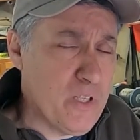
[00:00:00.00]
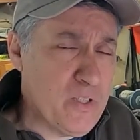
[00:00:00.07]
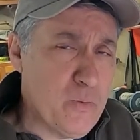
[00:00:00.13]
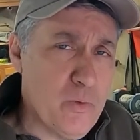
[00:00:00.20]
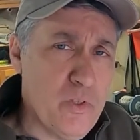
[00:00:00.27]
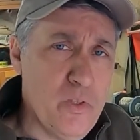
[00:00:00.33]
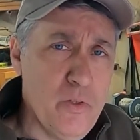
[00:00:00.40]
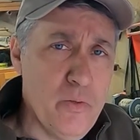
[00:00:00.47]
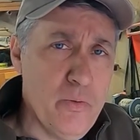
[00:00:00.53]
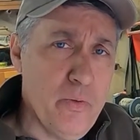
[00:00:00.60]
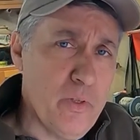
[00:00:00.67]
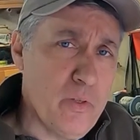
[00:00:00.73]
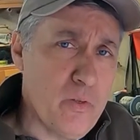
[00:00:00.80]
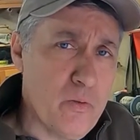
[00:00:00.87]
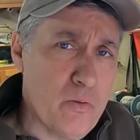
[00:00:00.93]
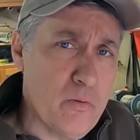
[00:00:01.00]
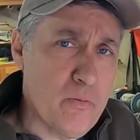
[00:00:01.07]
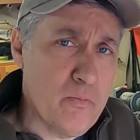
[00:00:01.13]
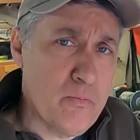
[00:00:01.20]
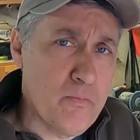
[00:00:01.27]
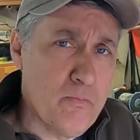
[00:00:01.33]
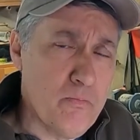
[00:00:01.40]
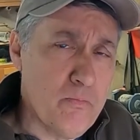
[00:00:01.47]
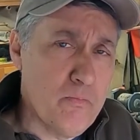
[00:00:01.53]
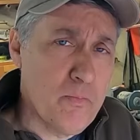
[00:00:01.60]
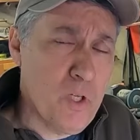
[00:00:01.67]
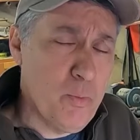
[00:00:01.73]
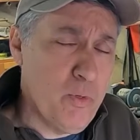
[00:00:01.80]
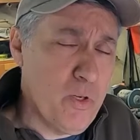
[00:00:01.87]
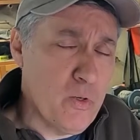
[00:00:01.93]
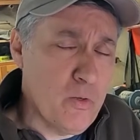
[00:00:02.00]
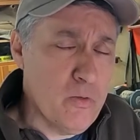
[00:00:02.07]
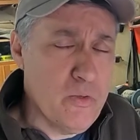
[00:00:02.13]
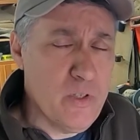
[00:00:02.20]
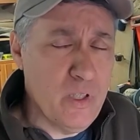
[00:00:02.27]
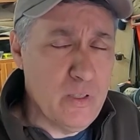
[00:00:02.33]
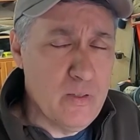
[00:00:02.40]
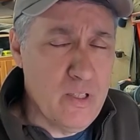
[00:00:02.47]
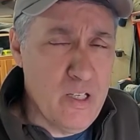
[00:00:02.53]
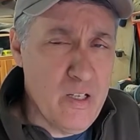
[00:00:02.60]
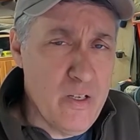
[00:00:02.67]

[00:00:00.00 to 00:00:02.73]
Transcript: that's what you do when you're commuter cruising.